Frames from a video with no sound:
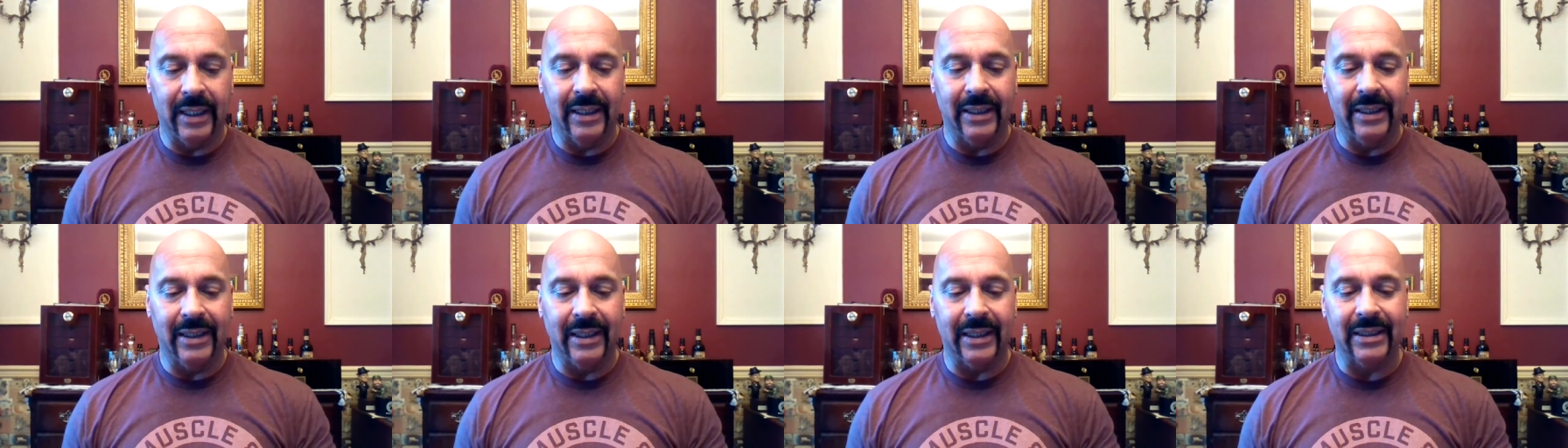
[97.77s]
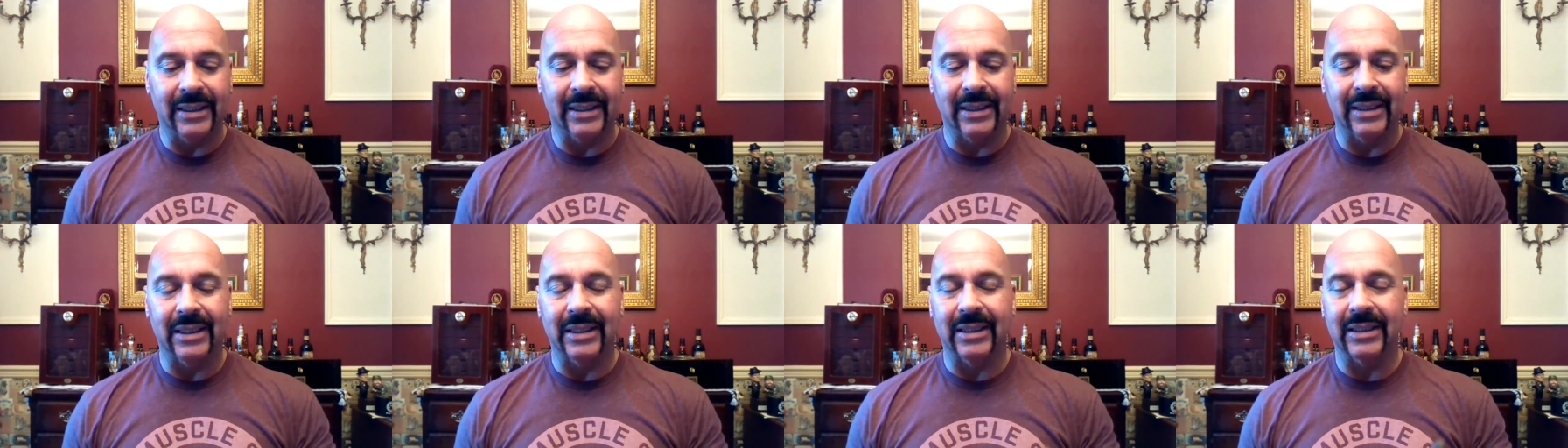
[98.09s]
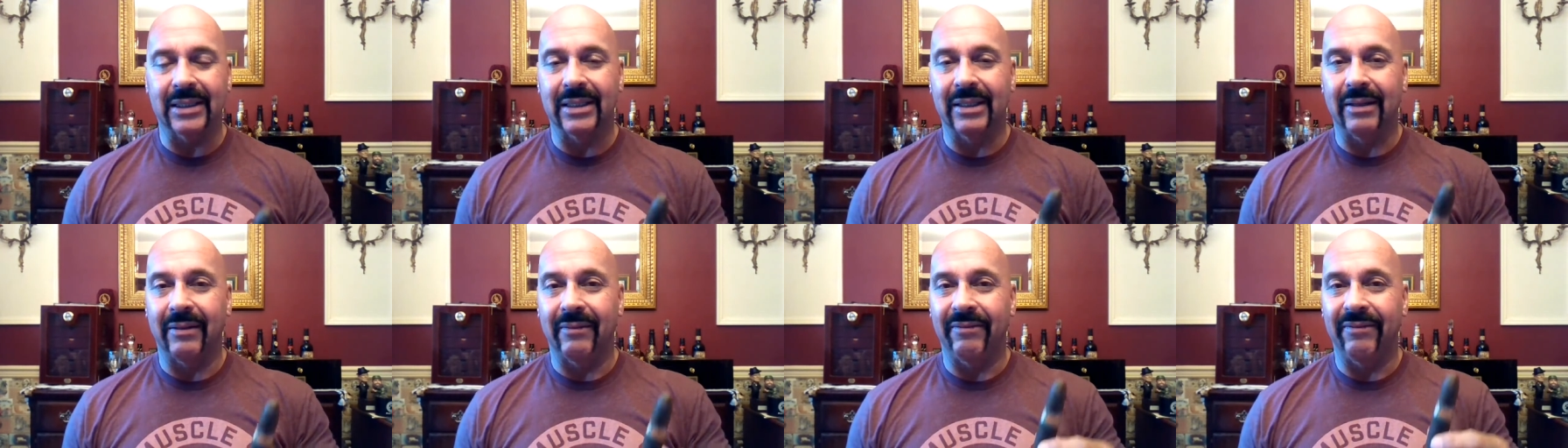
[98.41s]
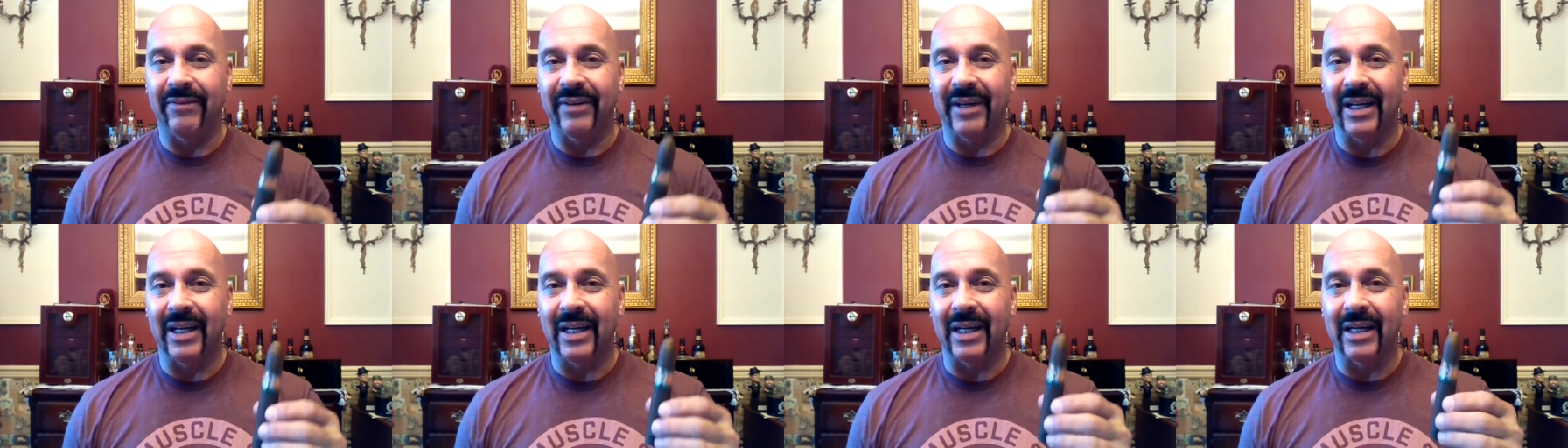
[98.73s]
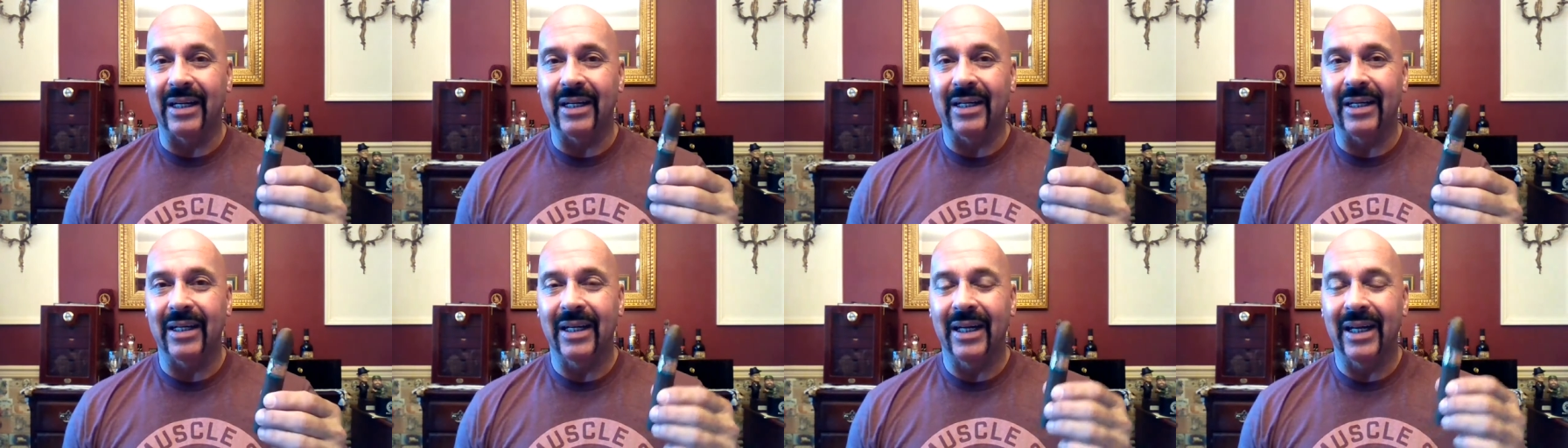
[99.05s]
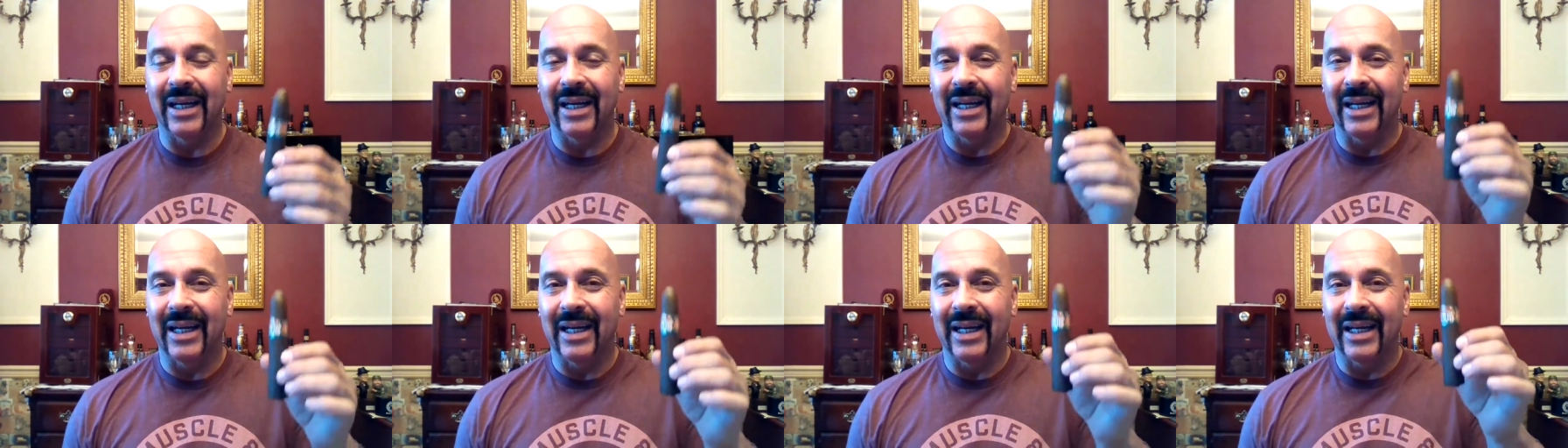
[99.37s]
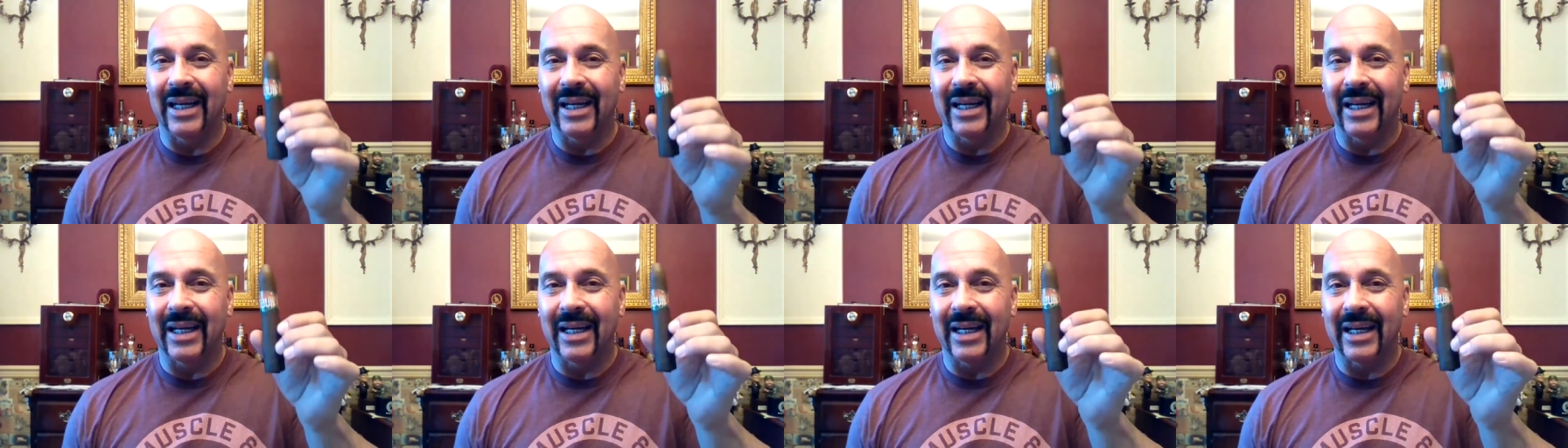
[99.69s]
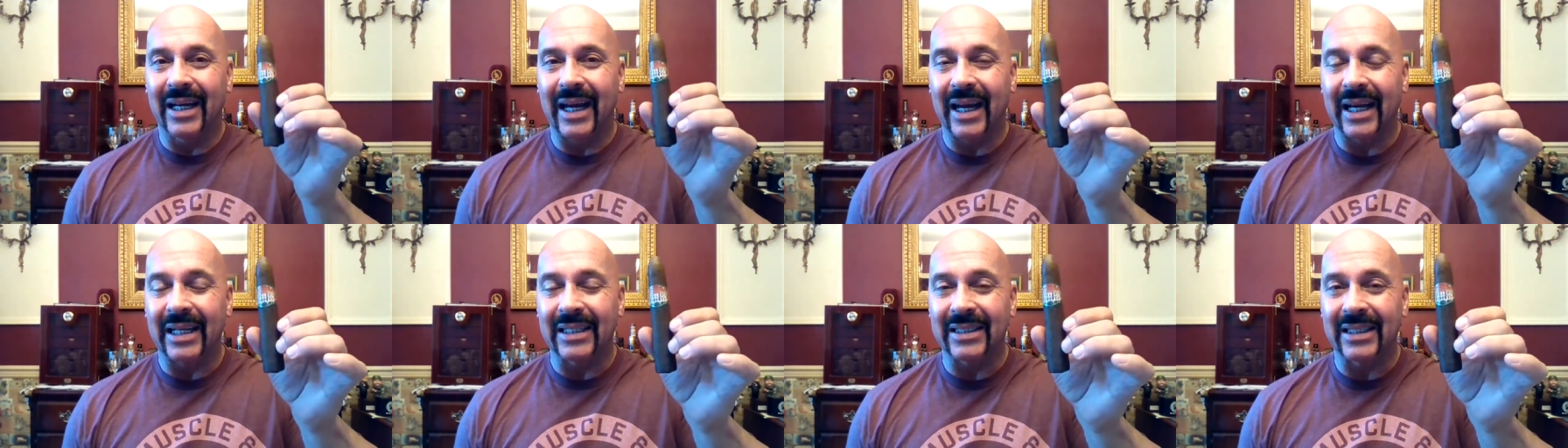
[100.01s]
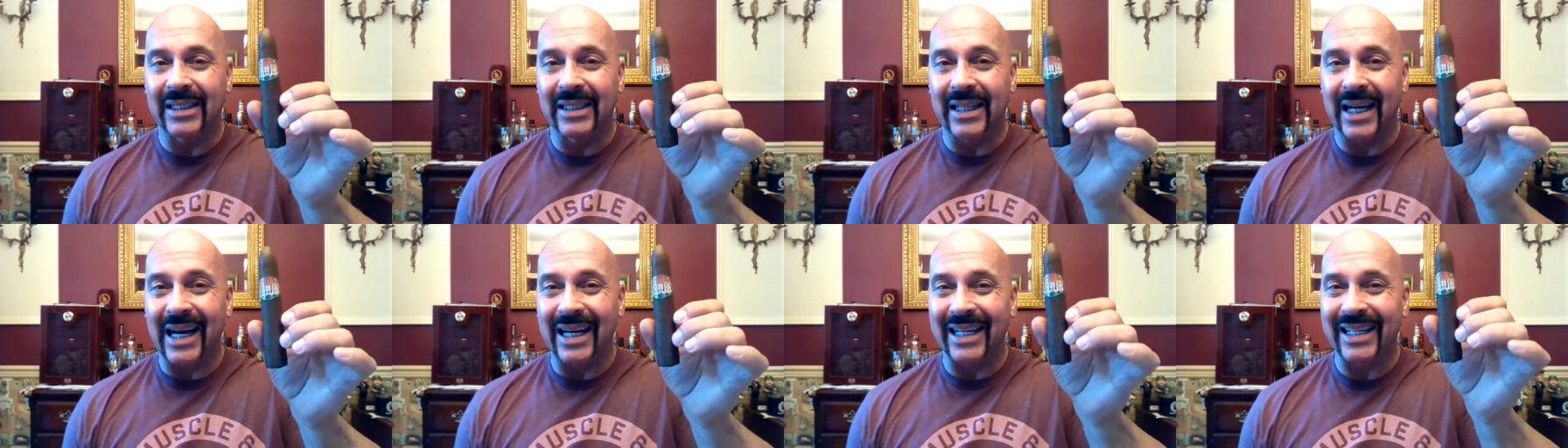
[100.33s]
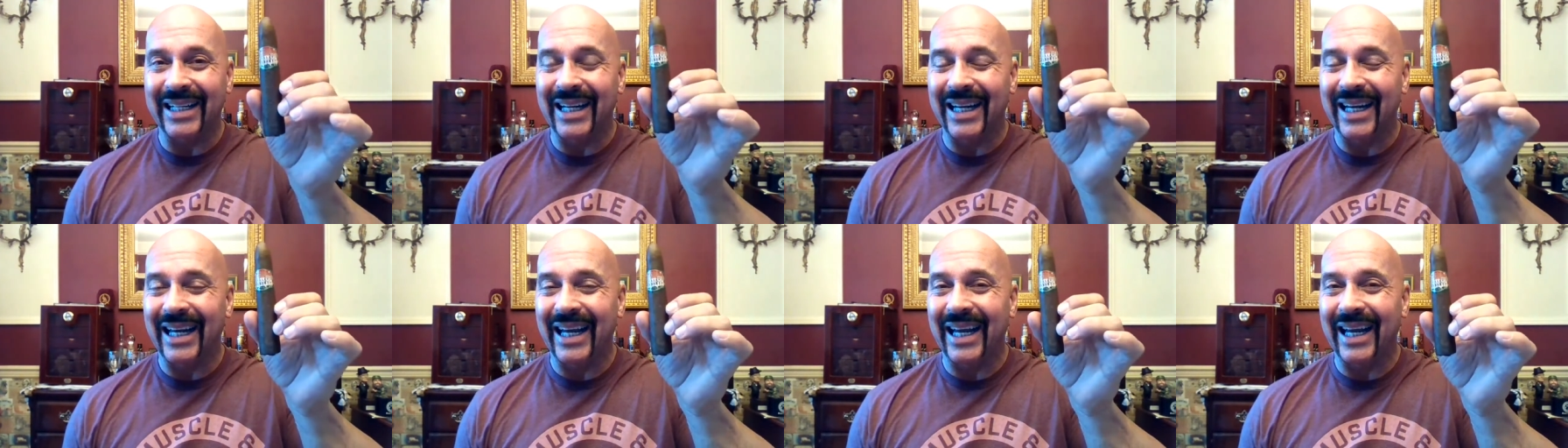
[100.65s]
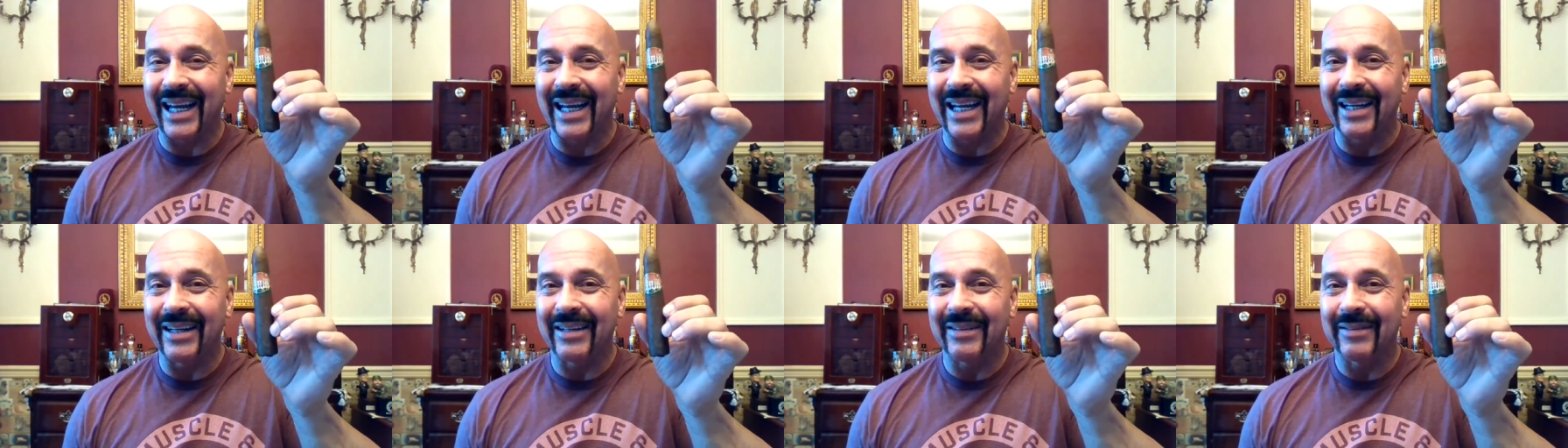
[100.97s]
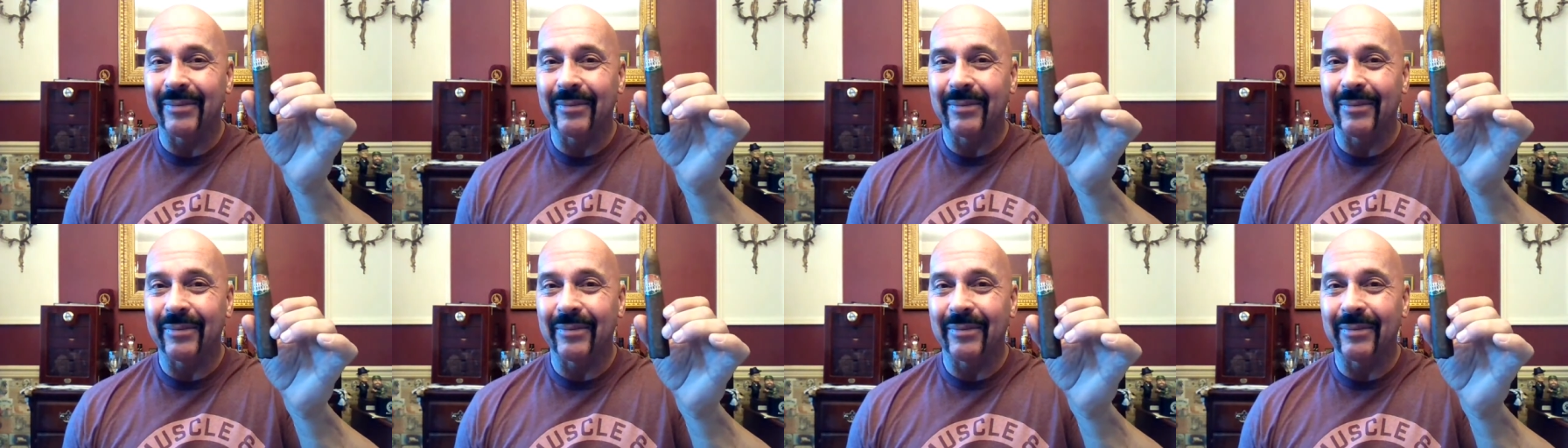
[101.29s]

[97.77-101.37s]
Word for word: This is the Villa Casdagli